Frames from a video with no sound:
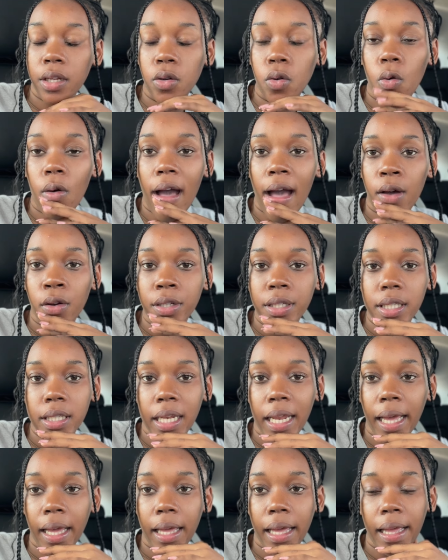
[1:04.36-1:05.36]
go out
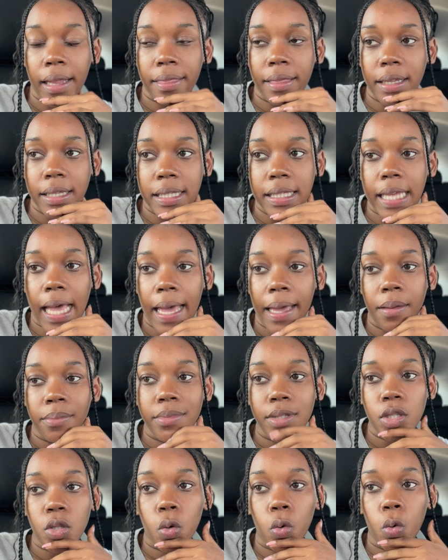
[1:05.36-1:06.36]
like at this time.
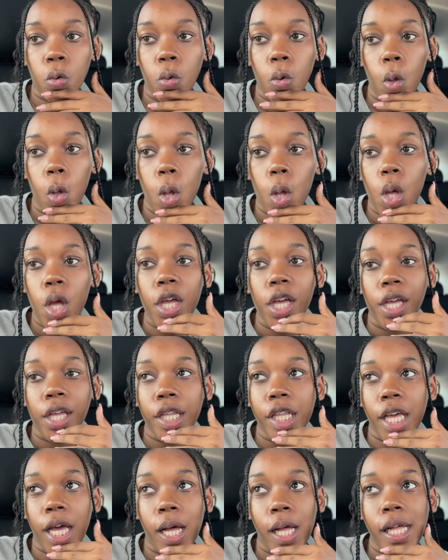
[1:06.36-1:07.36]
So
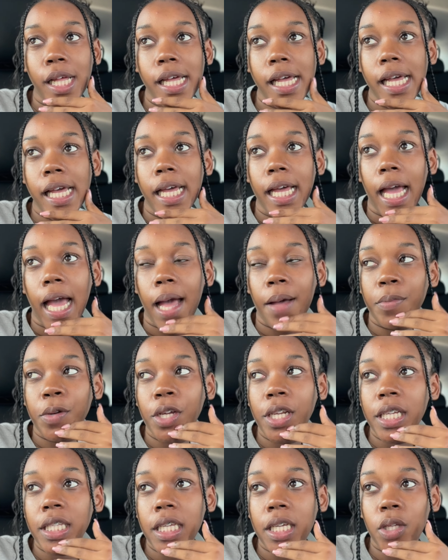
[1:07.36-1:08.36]
yeah, I'm
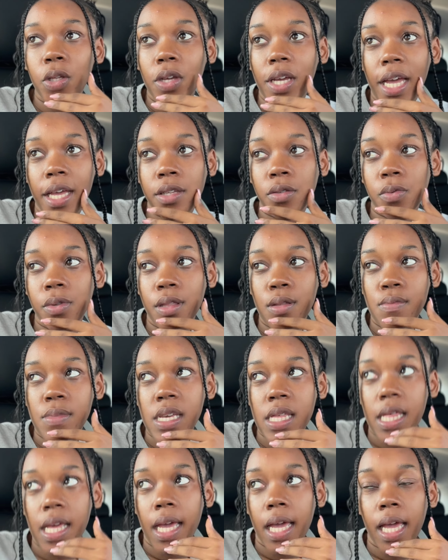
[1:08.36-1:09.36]
gonna take you guys with me
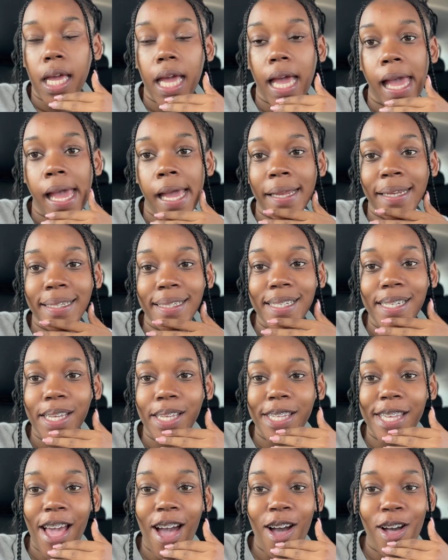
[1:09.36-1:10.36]
there, and
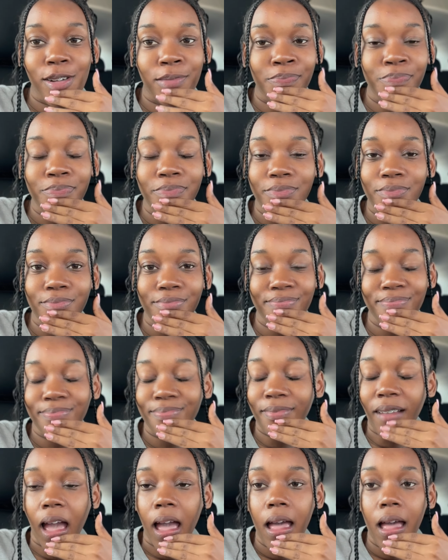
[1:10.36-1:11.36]
yeah,
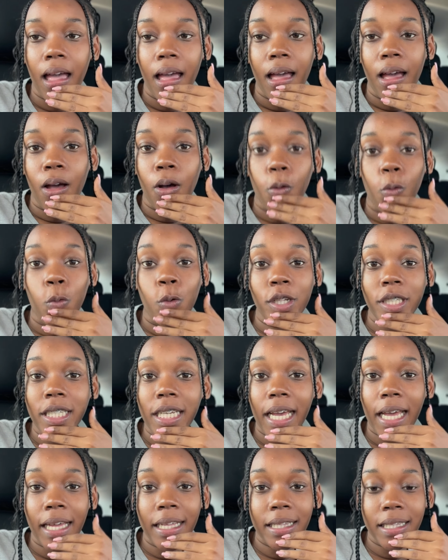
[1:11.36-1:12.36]
we'll
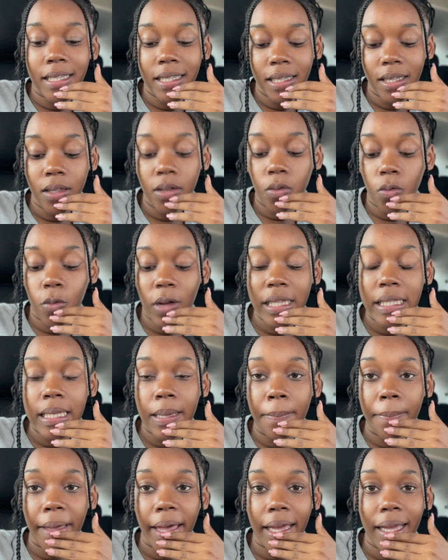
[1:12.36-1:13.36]
chat once
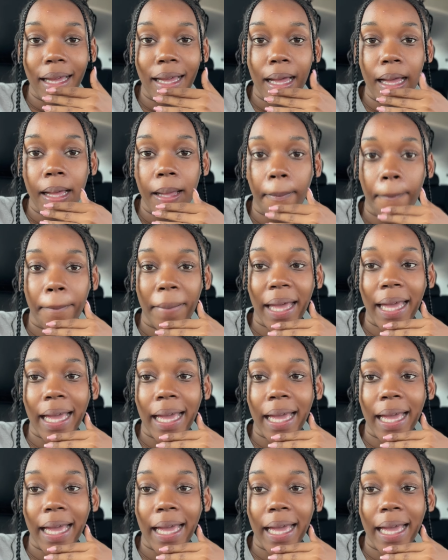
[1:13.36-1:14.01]
I'm back. Bye